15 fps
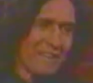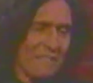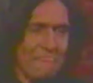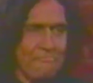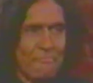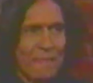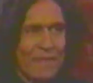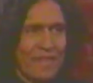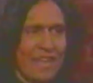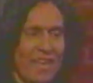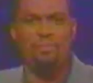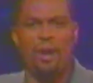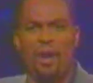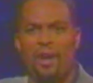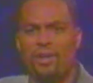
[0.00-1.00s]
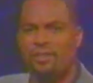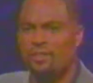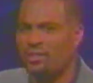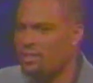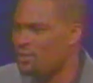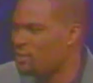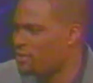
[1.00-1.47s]
what, what inspired
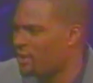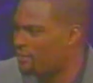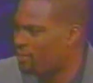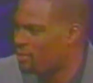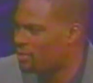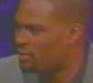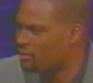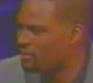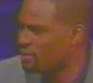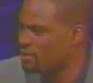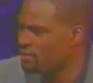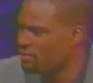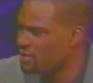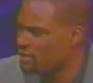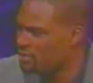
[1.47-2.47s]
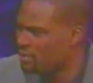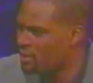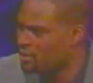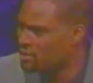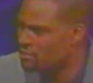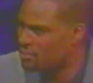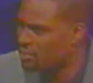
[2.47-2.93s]
you to that poem? What
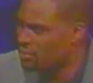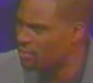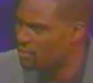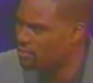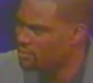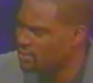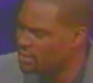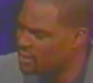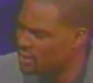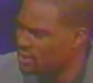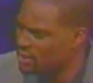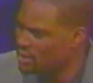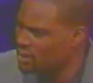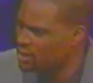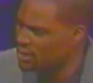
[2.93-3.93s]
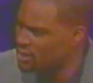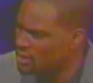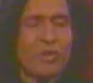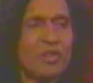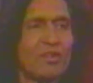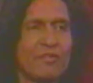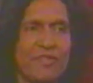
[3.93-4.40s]
inspired you? Um, that came from a
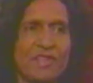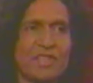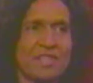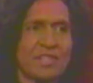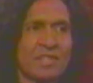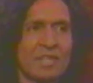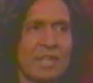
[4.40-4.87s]
real vision.